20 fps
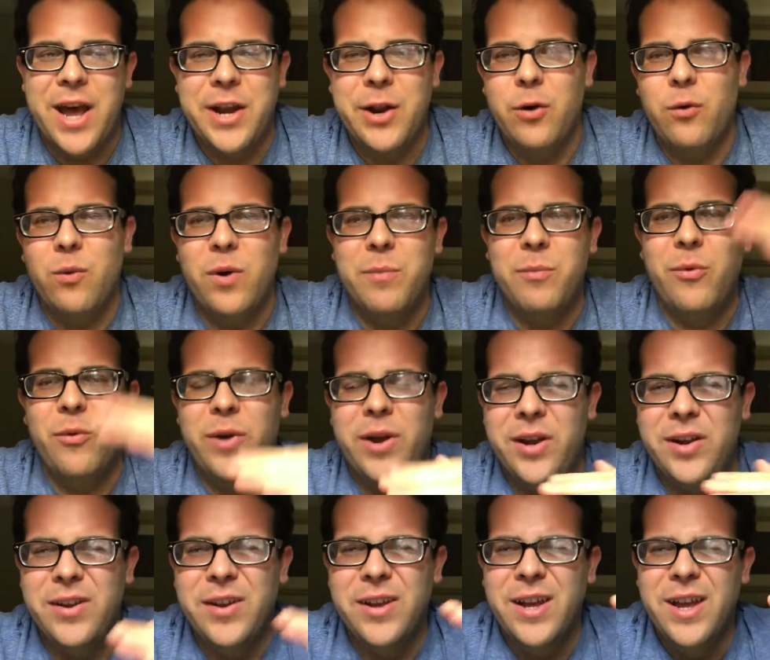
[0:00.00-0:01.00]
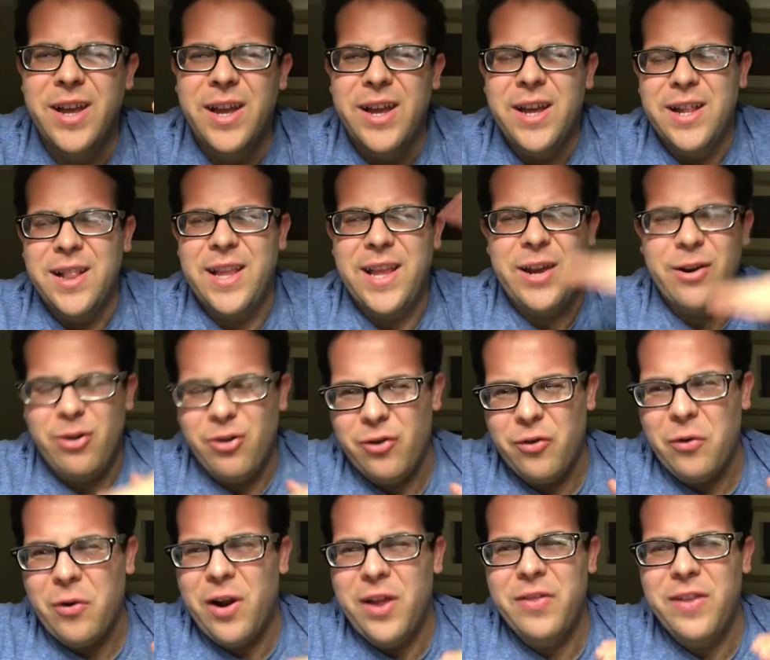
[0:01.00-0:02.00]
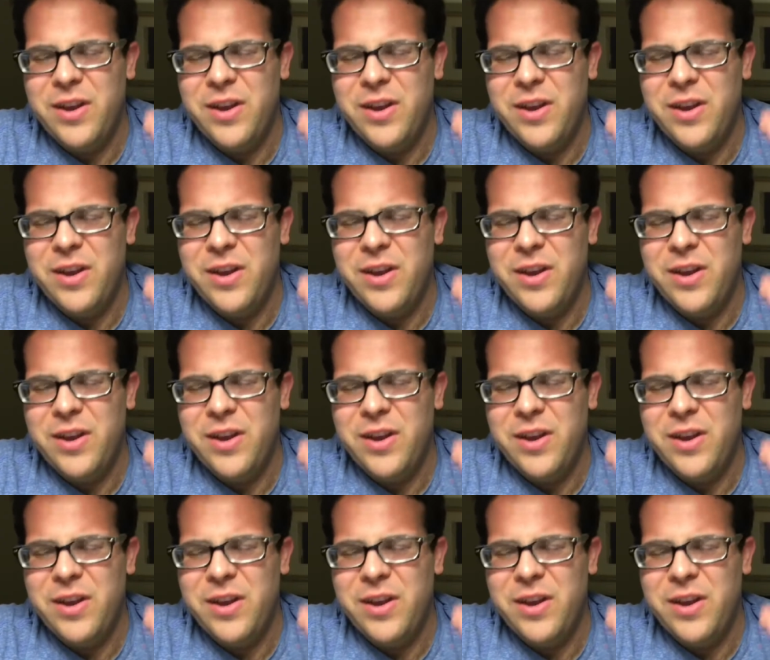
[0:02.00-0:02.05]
I know at one point later in the run